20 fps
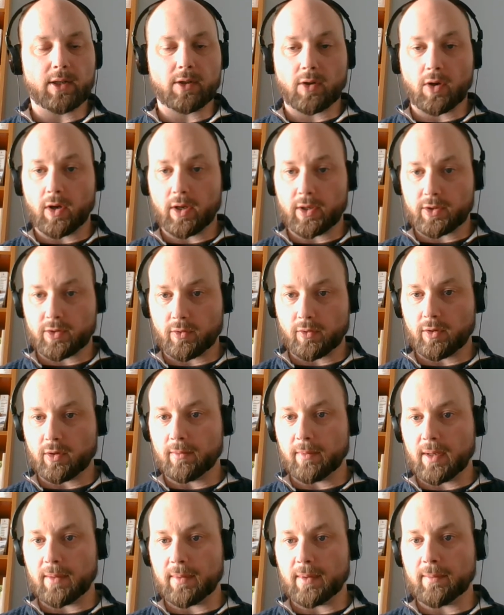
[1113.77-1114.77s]
Cost order
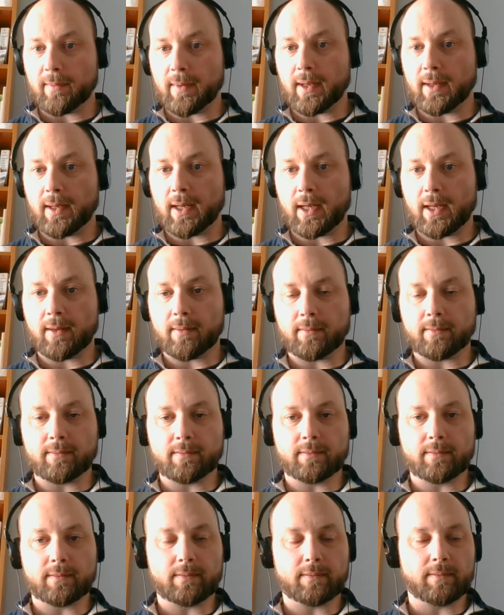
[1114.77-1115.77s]
may be
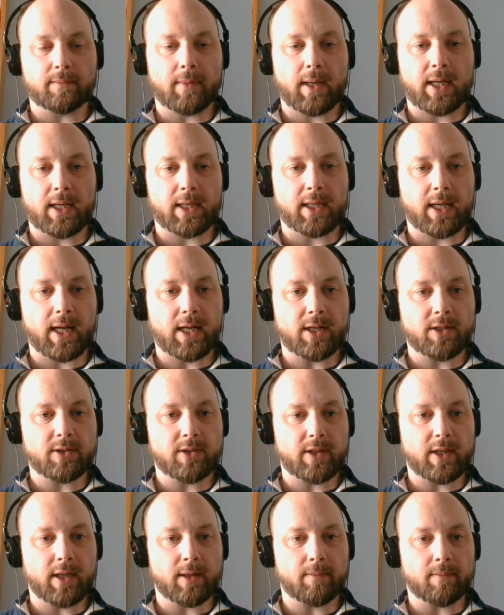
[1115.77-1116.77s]
made
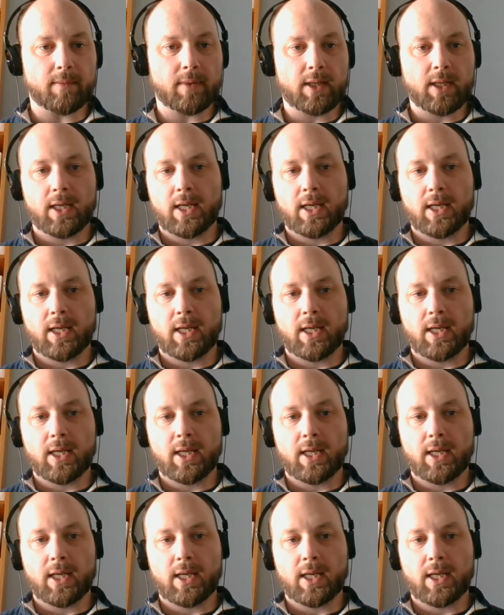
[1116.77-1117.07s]
against them,